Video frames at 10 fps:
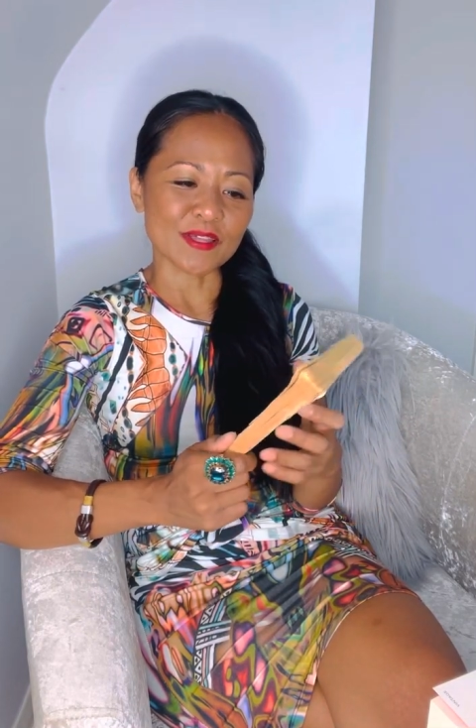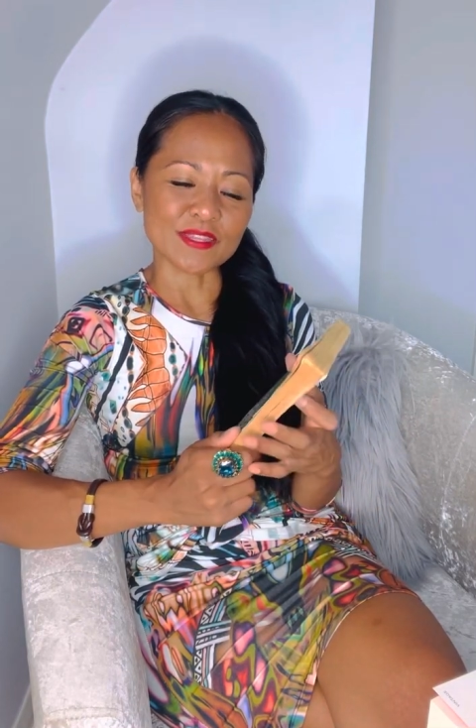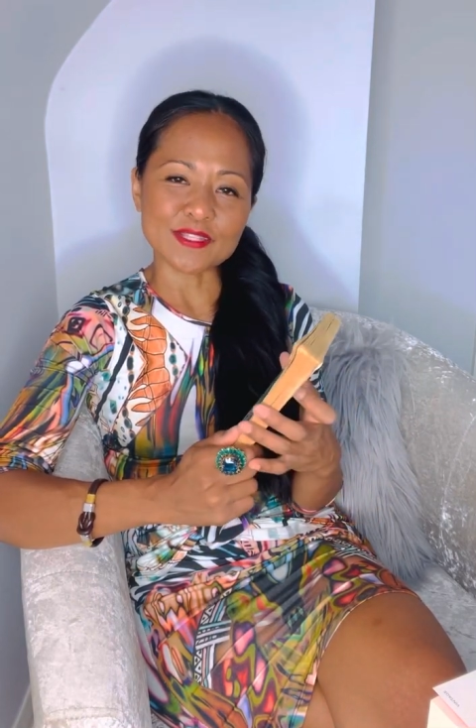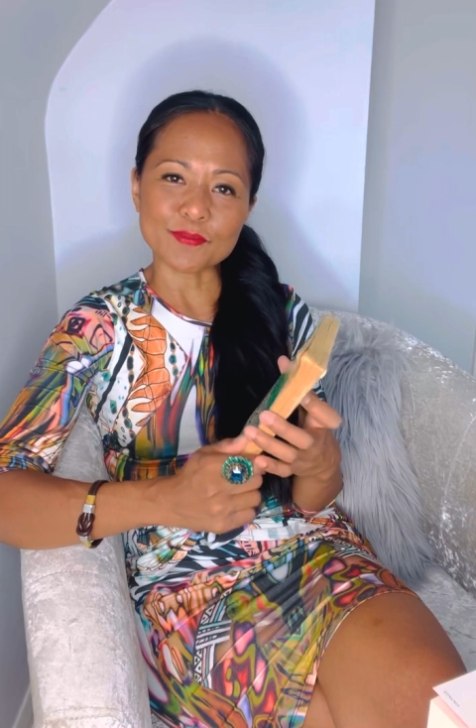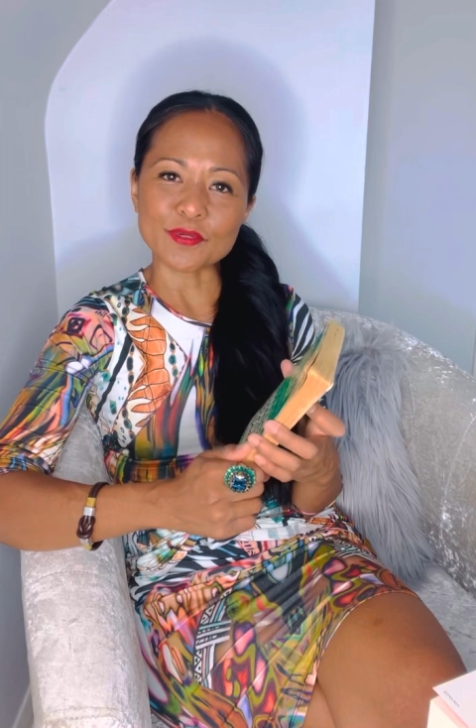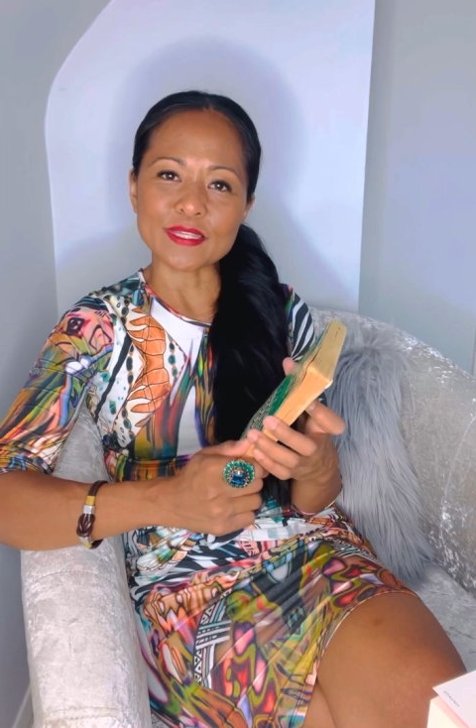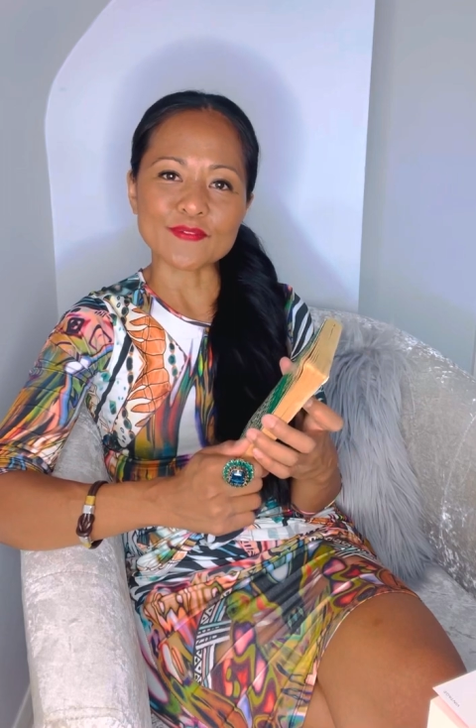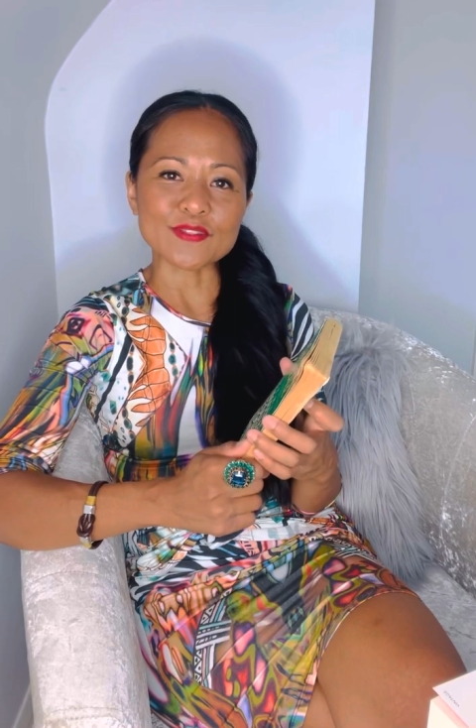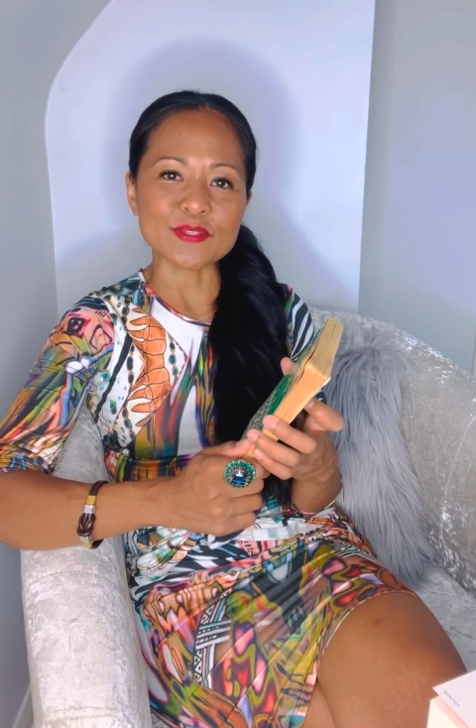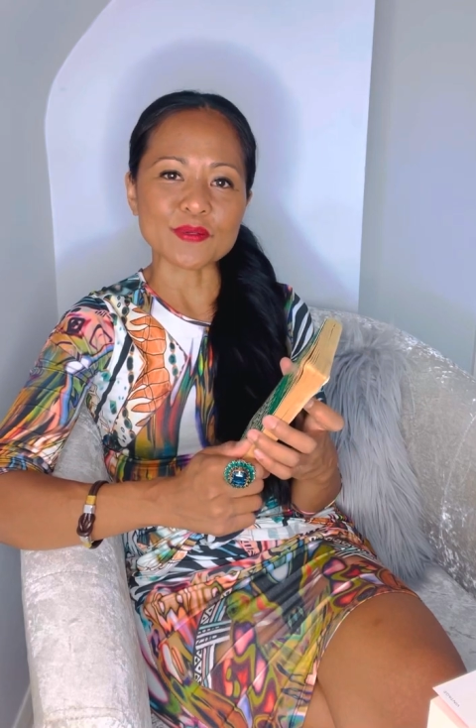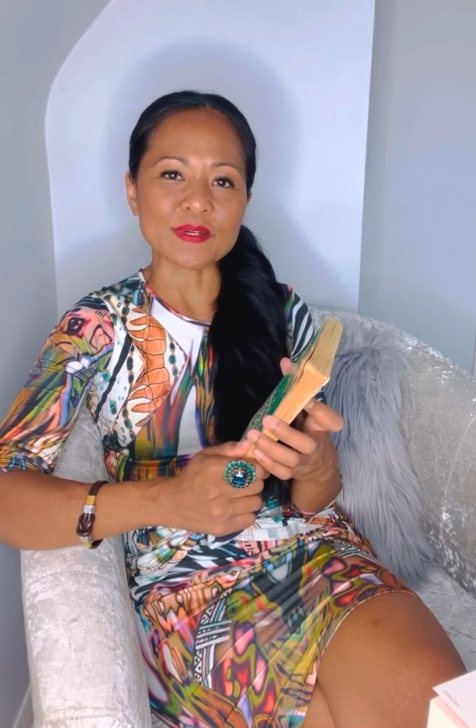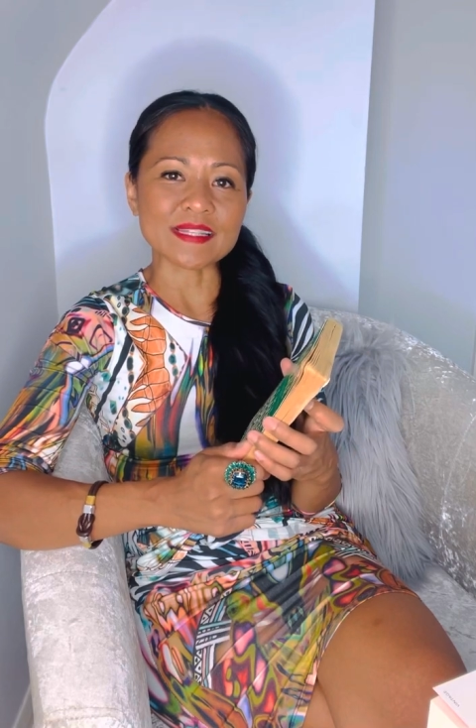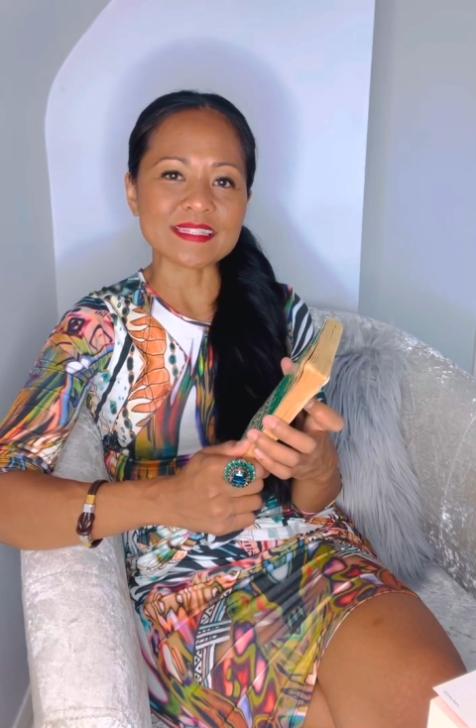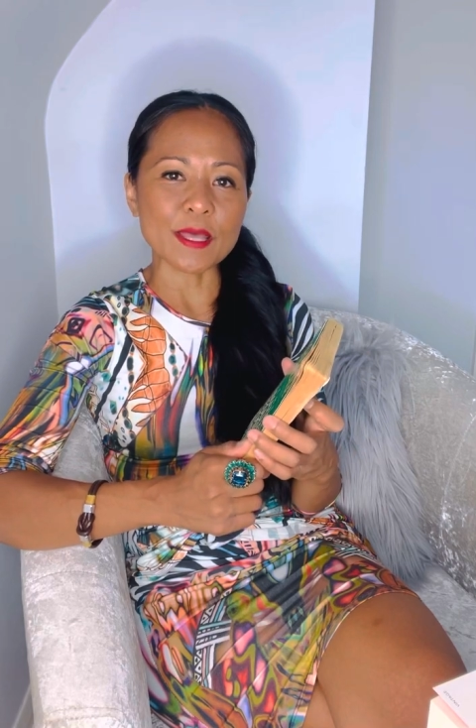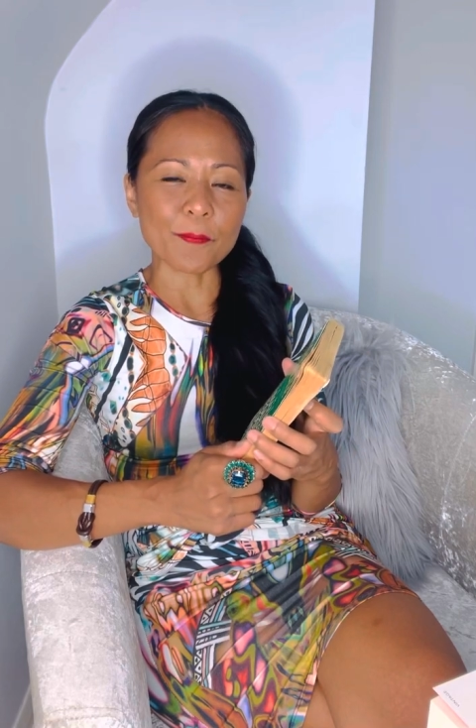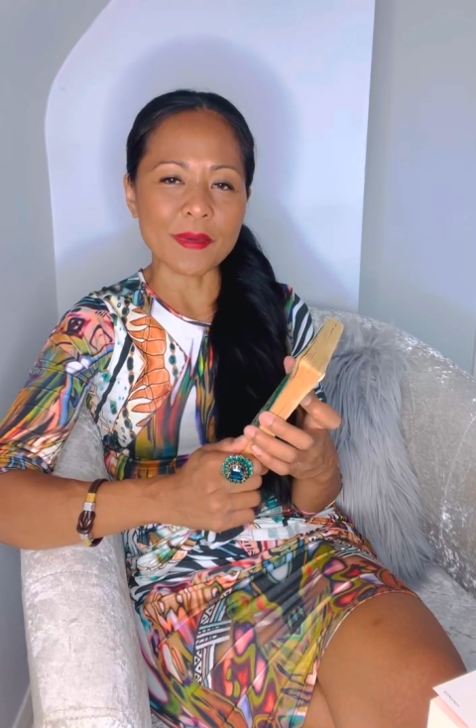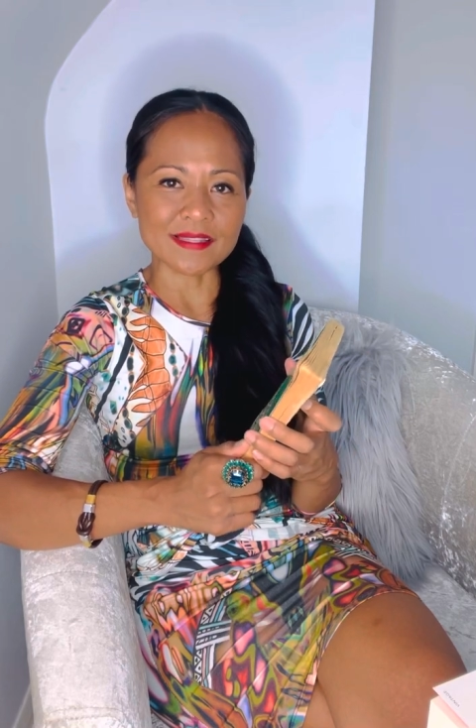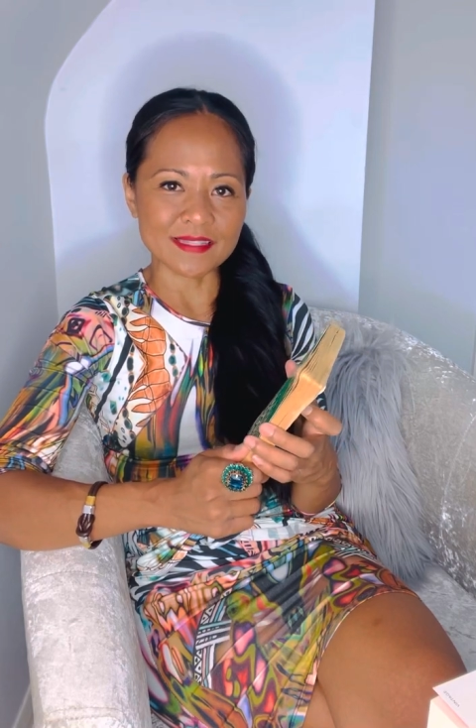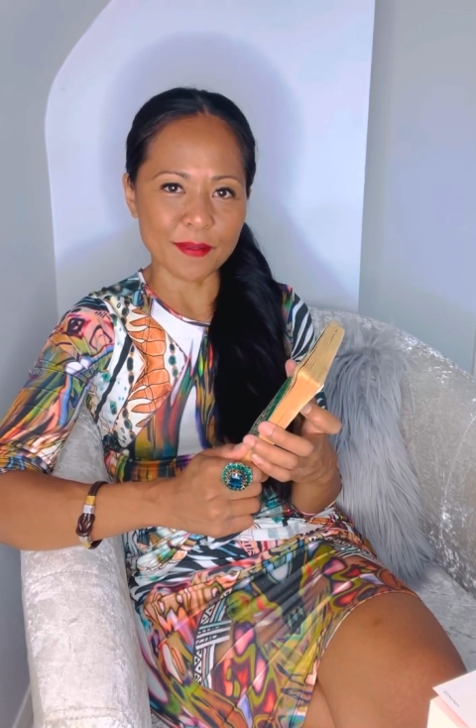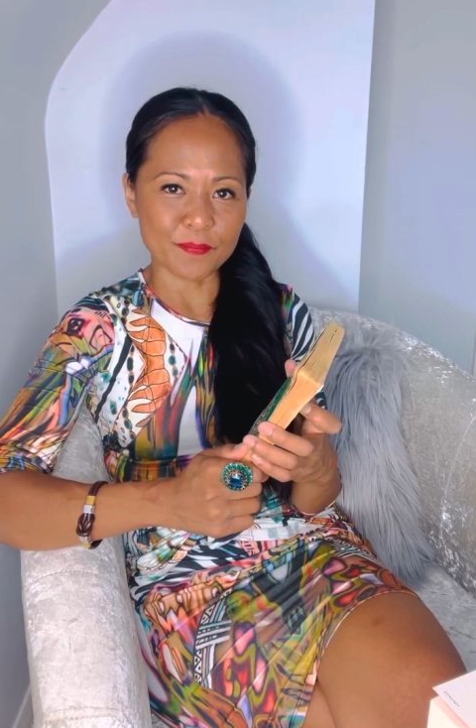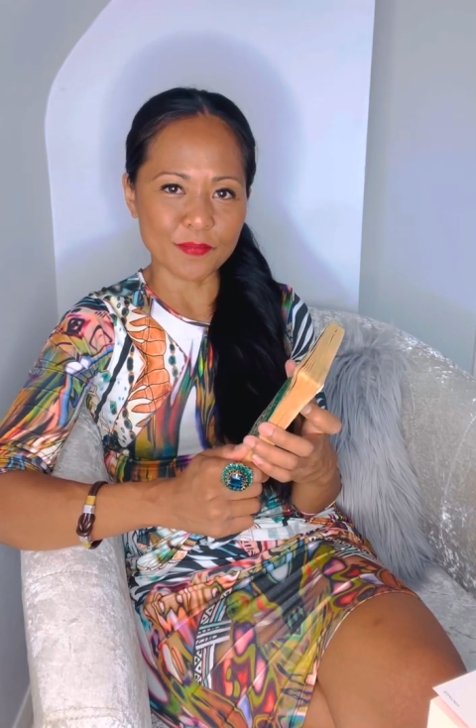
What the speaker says: this book gives you a step-by-step